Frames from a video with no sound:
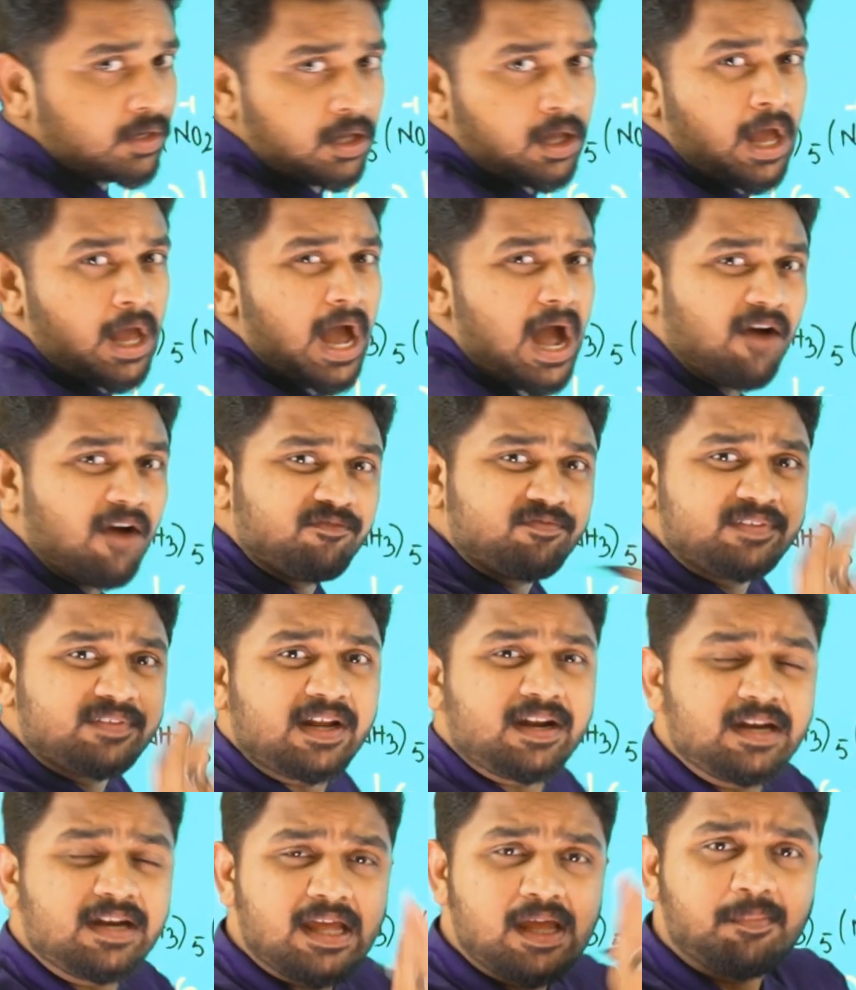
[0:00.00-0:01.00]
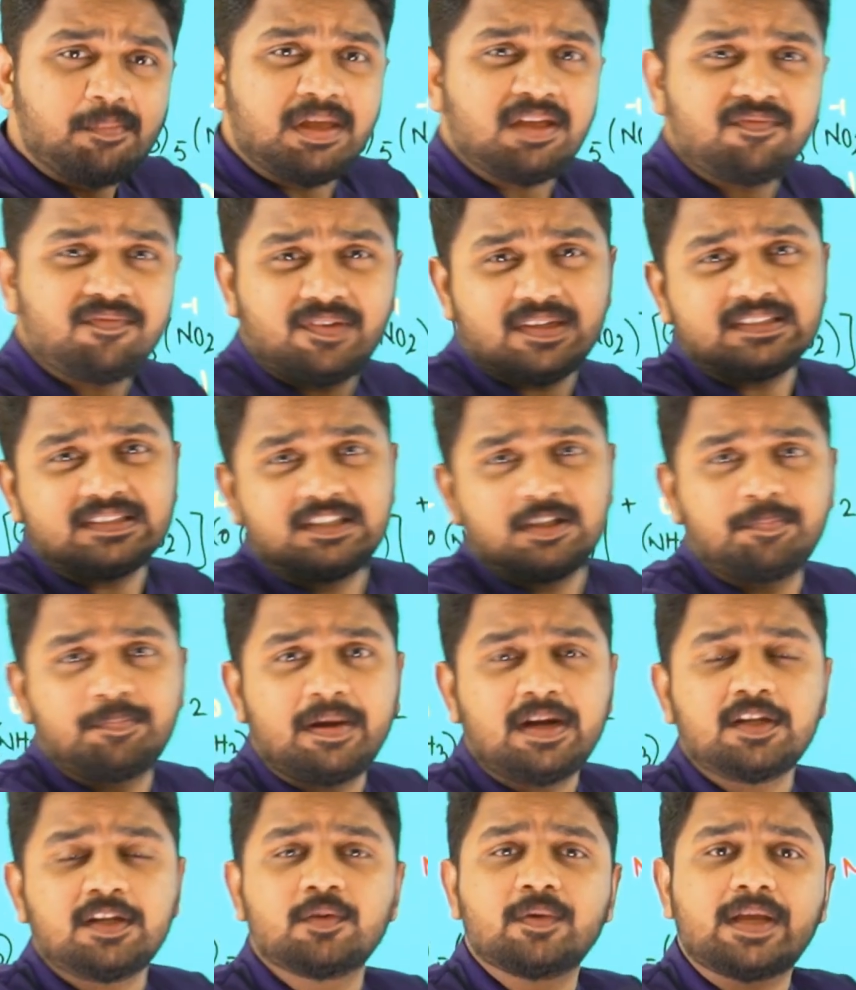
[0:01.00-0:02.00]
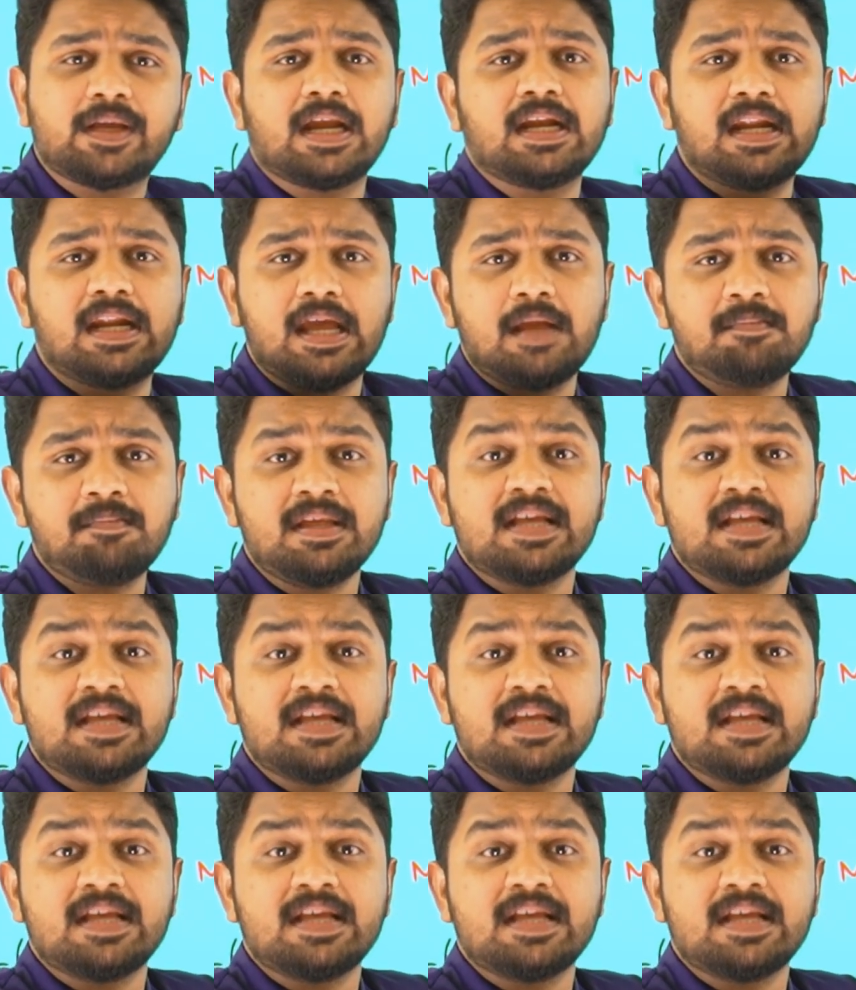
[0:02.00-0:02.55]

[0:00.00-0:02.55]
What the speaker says: After naming first part, you can name